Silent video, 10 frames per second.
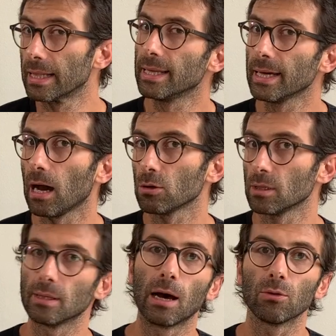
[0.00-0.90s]
tea house
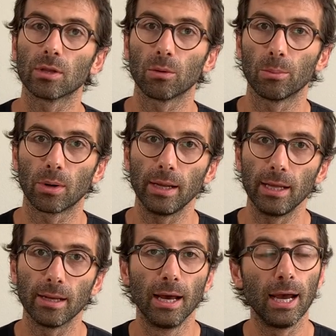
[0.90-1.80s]
in downtown
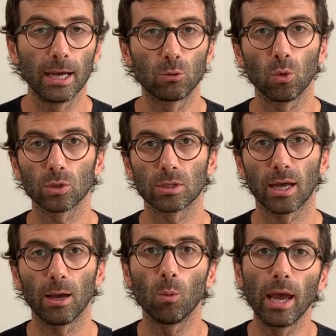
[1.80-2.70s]
berlin it was
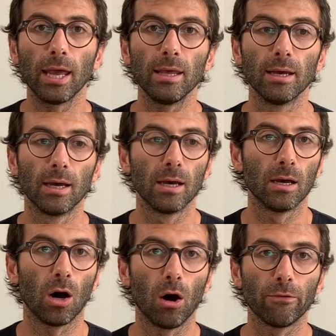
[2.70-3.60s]
a way
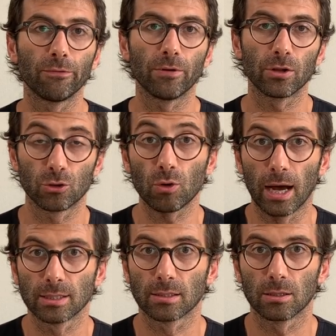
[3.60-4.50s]
of uh,
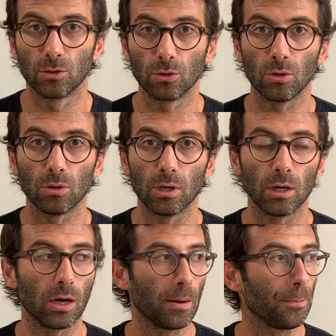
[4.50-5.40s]
trust you know
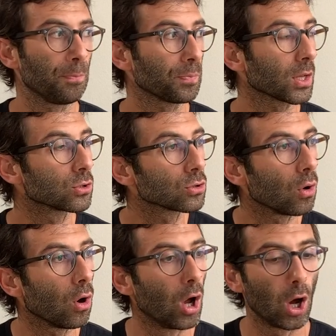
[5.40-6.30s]
um,
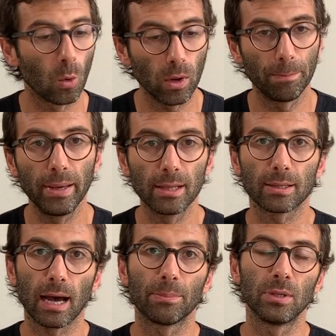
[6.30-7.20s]
so we built
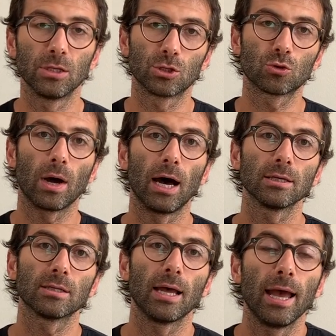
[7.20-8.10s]
up this
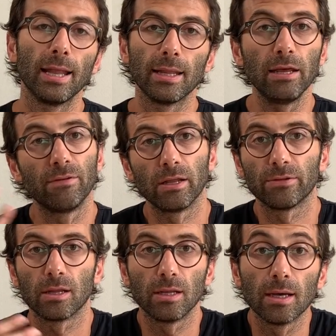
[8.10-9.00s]
trust and even if
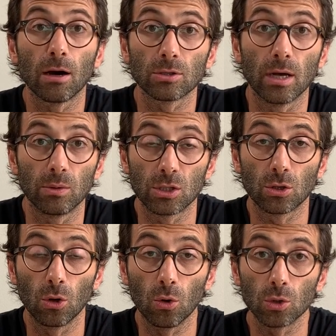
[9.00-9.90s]
the tea house now is
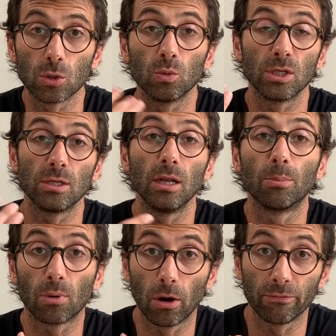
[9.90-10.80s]
closed we still
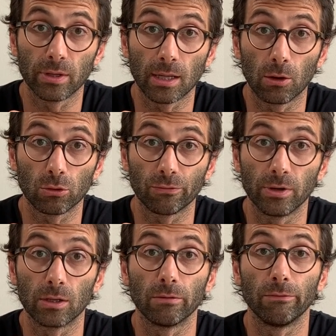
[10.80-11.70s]
profit out of
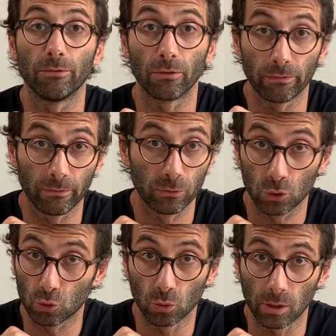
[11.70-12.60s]
it for
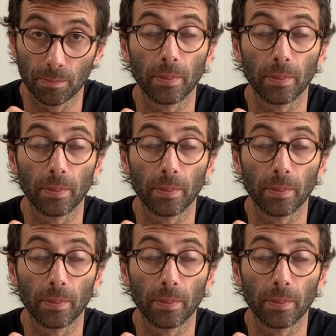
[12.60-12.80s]
sure